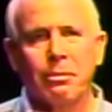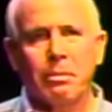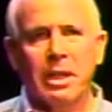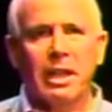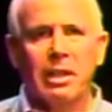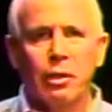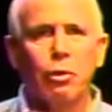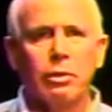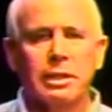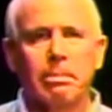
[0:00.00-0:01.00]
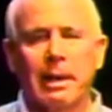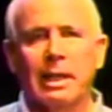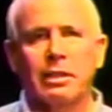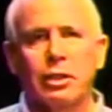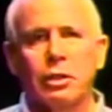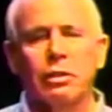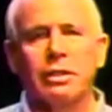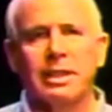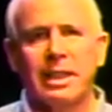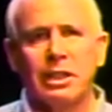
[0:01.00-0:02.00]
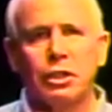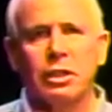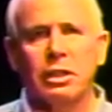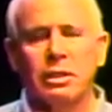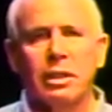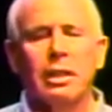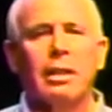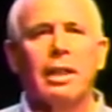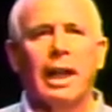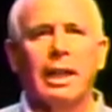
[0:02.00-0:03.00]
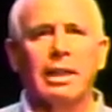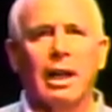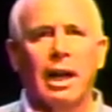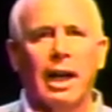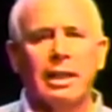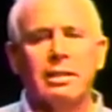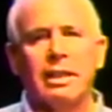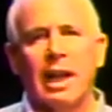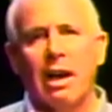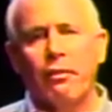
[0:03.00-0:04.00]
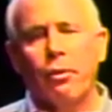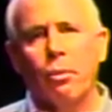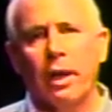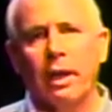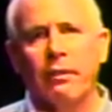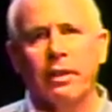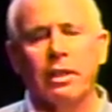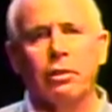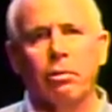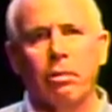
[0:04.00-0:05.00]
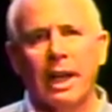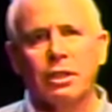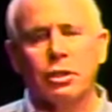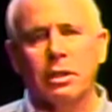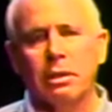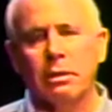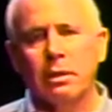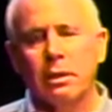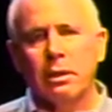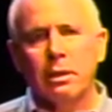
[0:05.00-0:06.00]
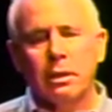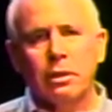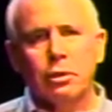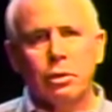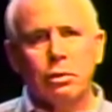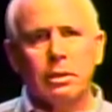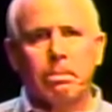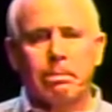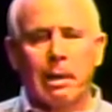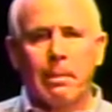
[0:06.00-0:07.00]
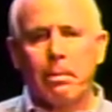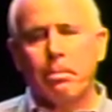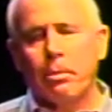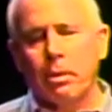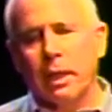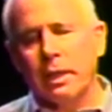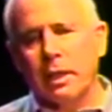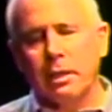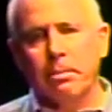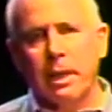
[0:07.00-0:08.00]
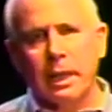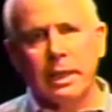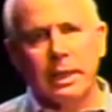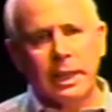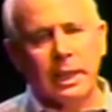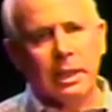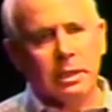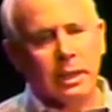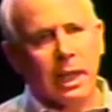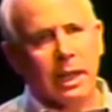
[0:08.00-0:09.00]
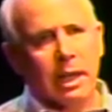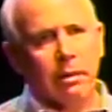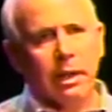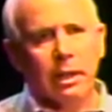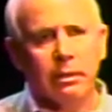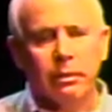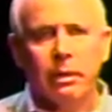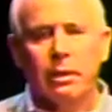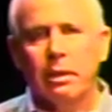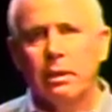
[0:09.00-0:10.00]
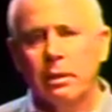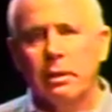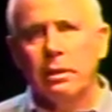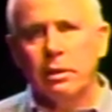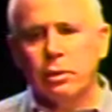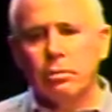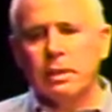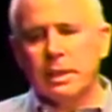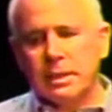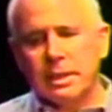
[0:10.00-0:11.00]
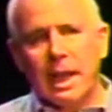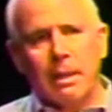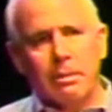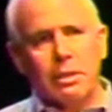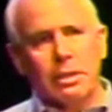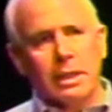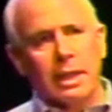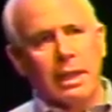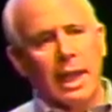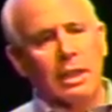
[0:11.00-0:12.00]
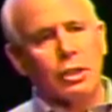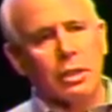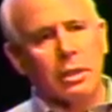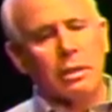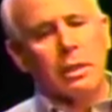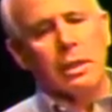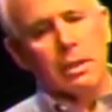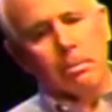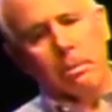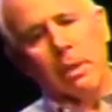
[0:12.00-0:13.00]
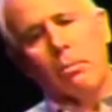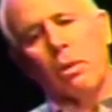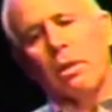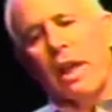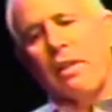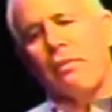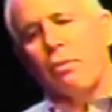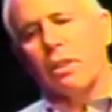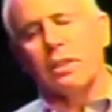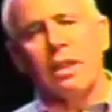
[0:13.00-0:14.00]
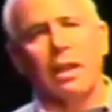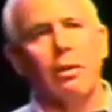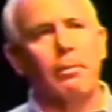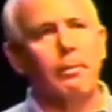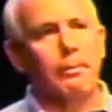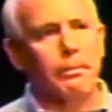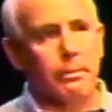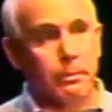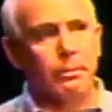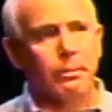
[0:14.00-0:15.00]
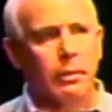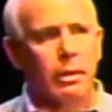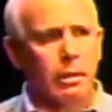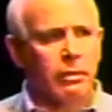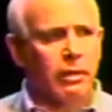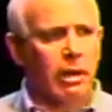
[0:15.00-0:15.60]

Meaning that you as the practitioner teaches and guides the alpha wave in the direction to the proper point that the body needs in that area to reestablish the connection to bring more life force there. It's